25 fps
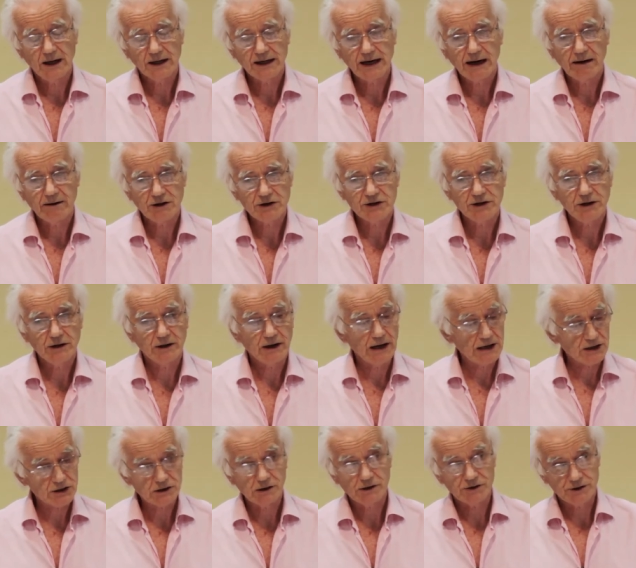guarantee
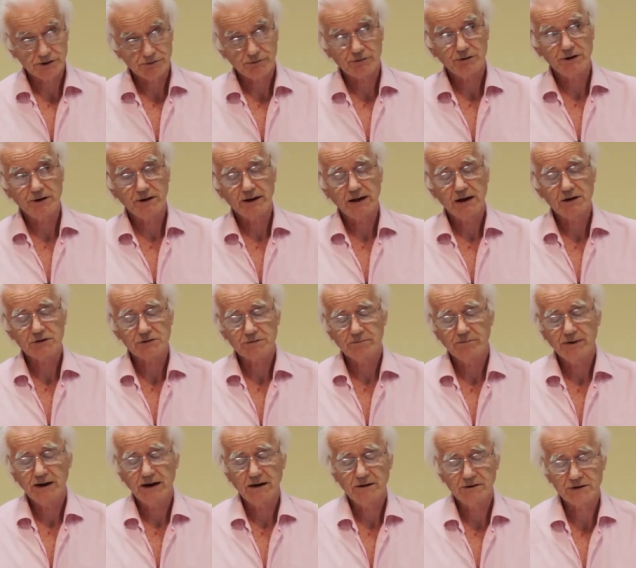against loss of
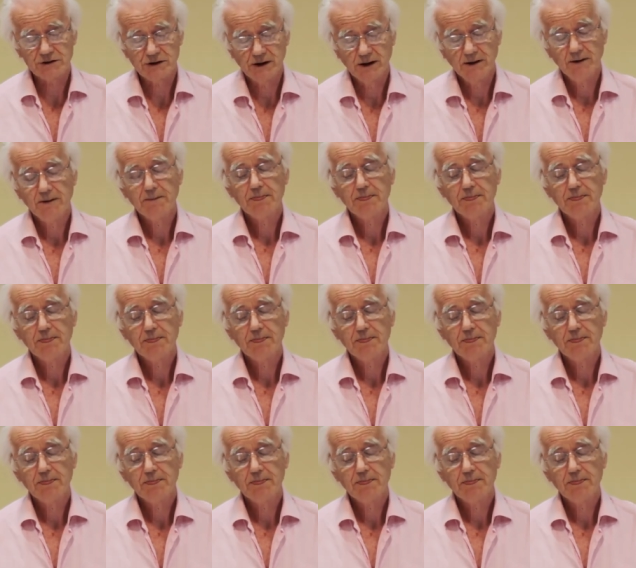£3,000.